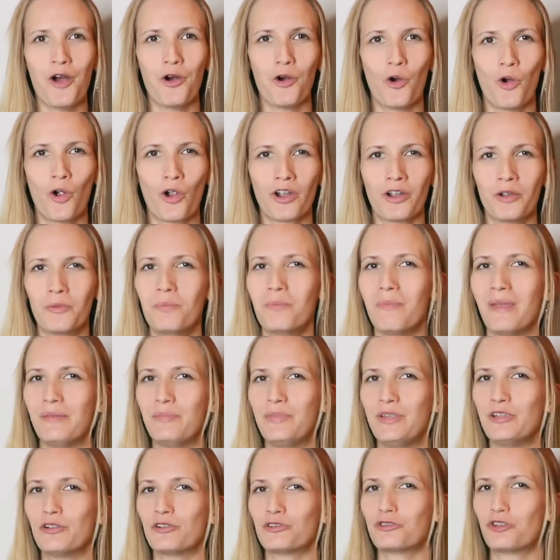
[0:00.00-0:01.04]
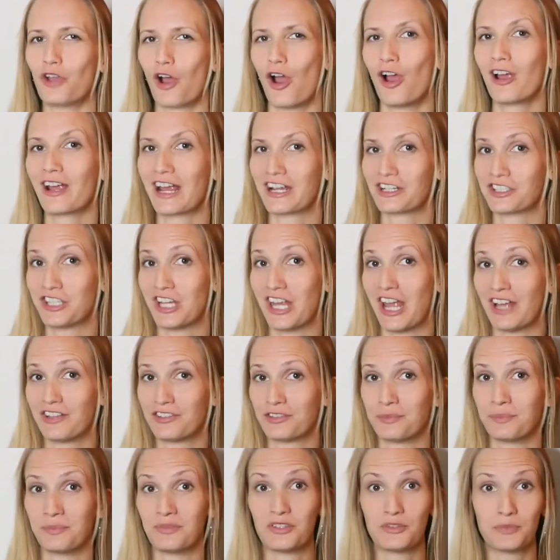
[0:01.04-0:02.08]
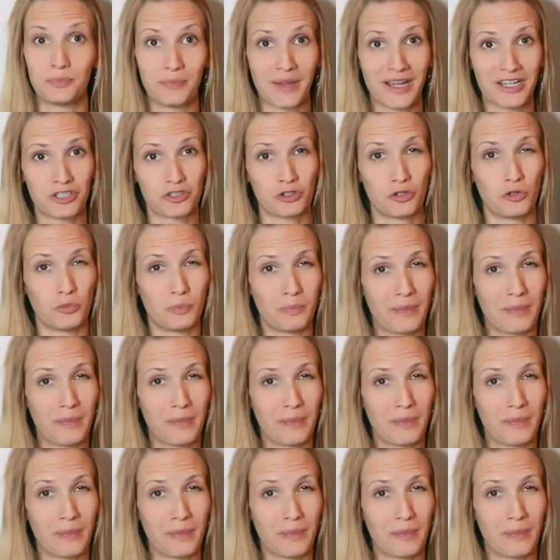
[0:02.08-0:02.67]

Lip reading: Or maybe your dog actually has some special